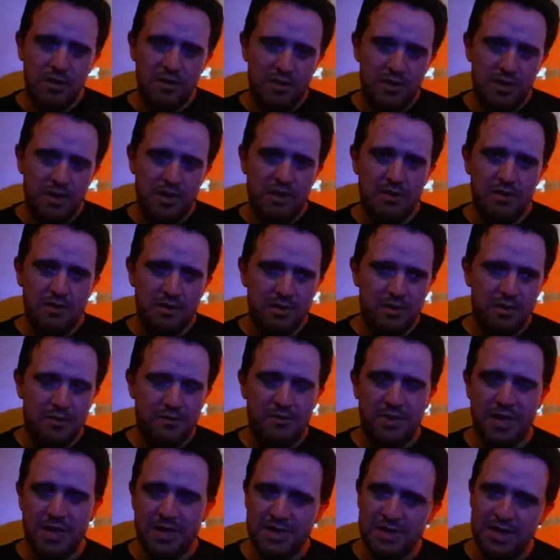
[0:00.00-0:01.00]

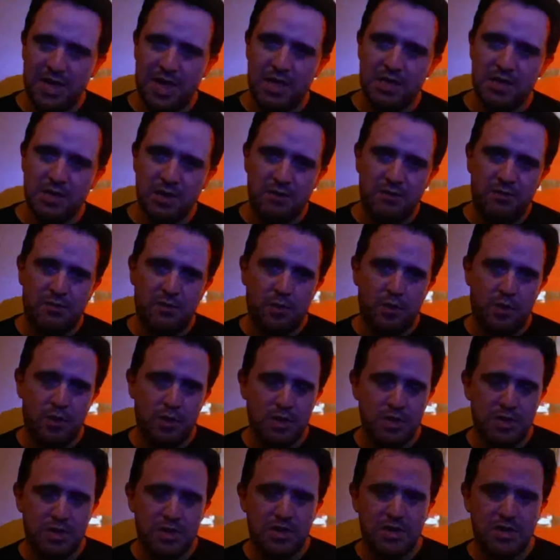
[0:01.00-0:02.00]
the Fantastic
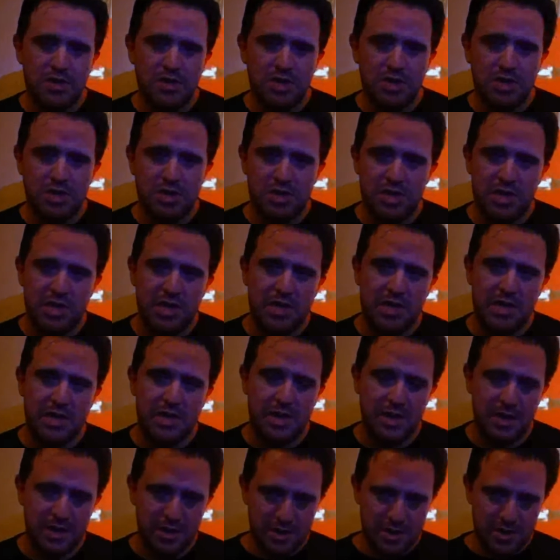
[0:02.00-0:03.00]
Four's shtick
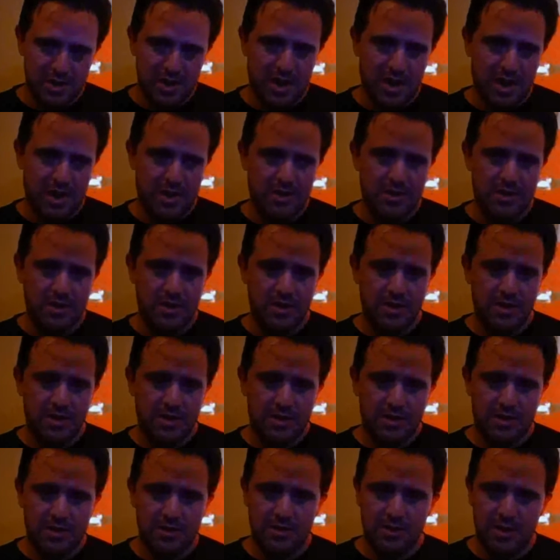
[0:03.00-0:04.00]
is not
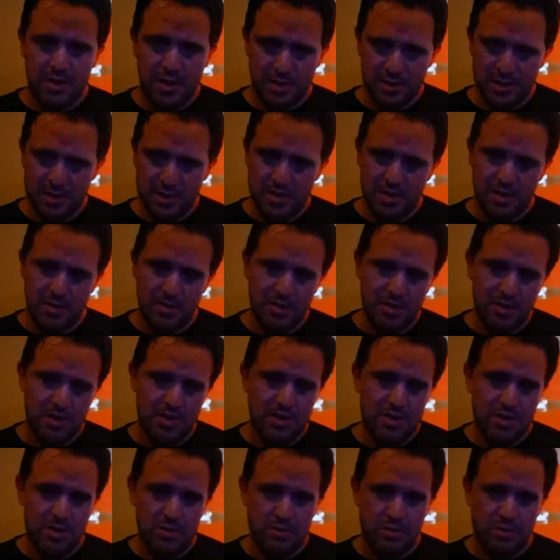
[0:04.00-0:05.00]
necessarily
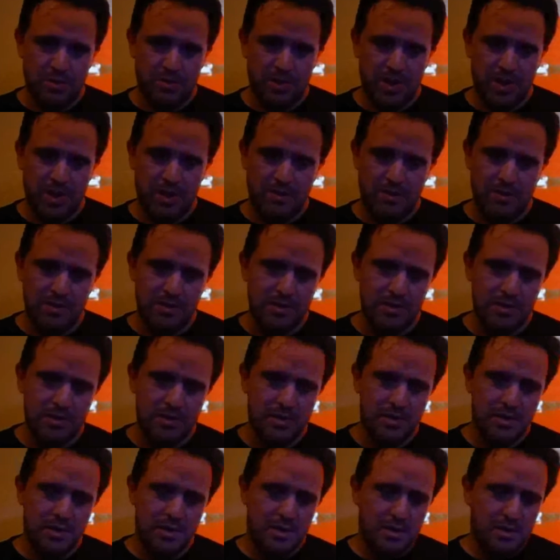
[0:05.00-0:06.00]

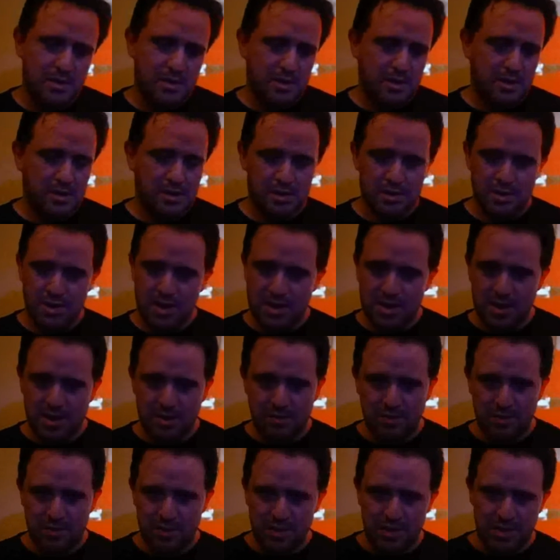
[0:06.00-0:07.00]
superpowers. You could say
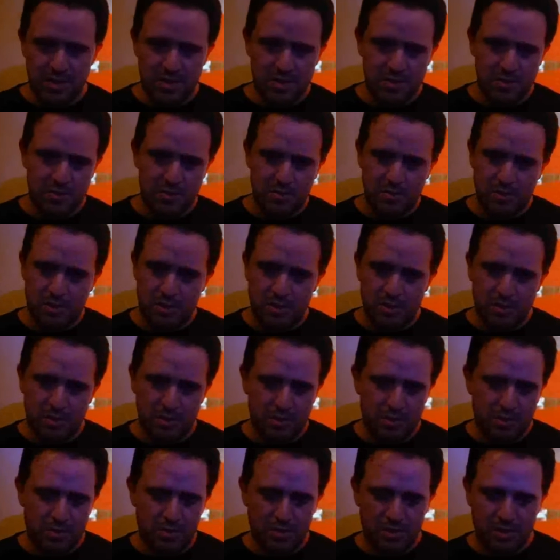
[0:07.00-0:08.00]
that with any
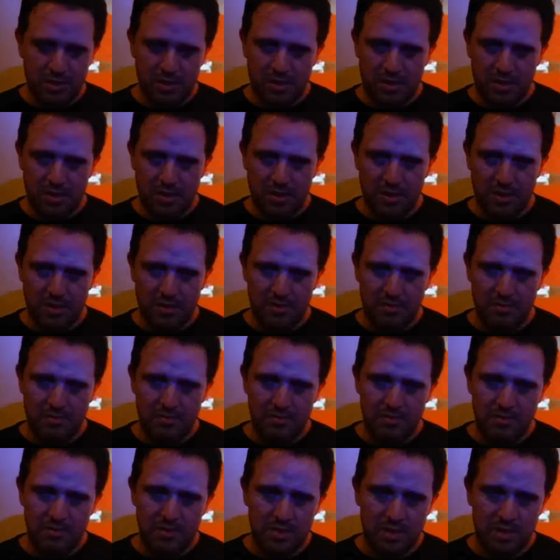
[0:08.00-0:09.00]
superhero
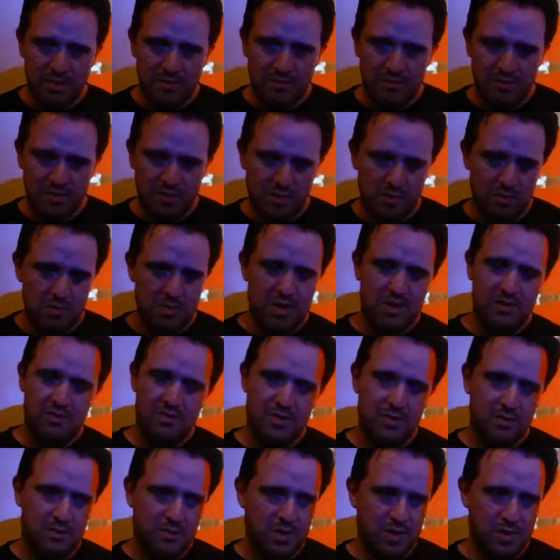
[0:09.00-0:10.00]
film,
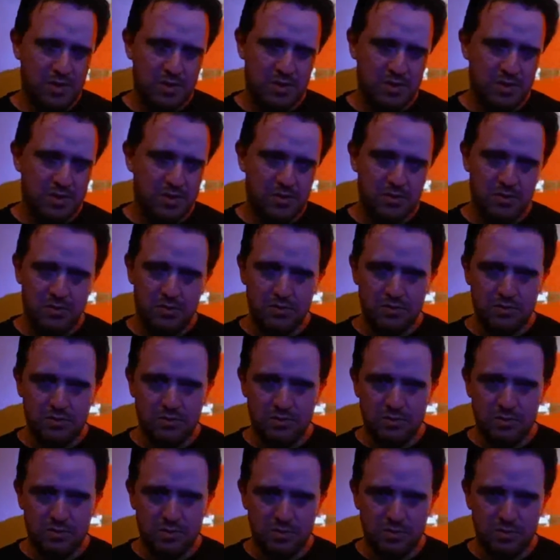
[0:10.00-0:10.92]
even the ones who